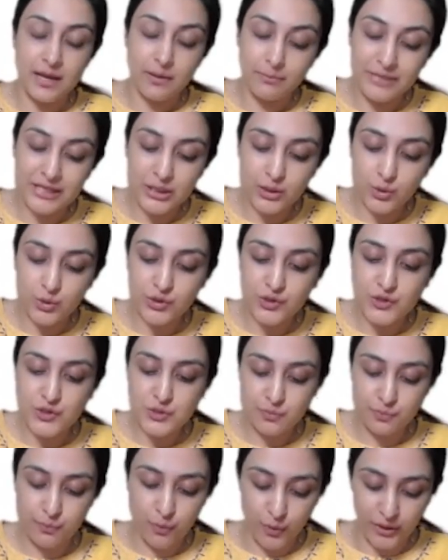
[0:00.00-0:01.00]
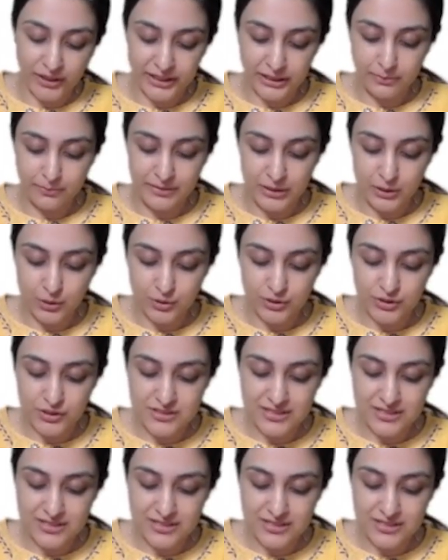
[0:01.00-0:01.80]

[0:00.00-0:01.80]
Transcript: Below this point, below this